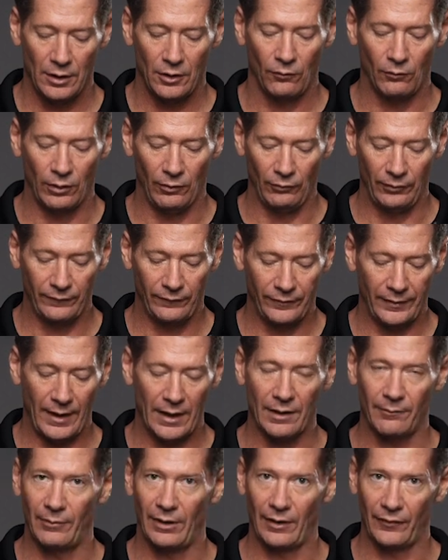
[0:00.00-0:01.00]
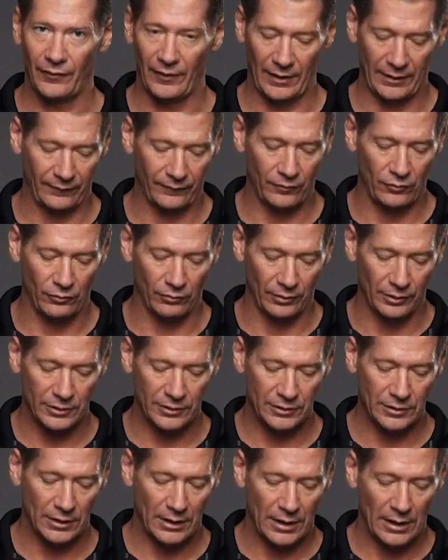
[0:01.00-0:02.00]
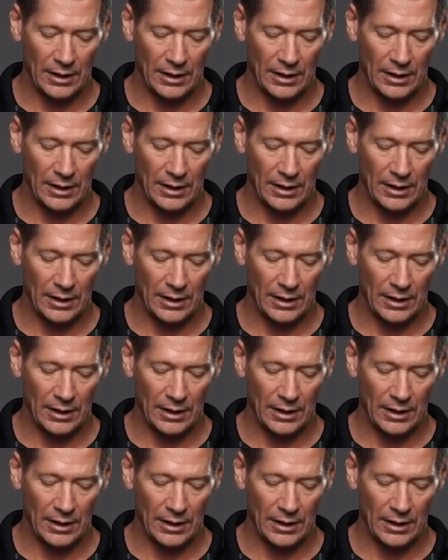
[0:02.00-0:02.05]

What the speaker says: Well, we've thought about that, of course.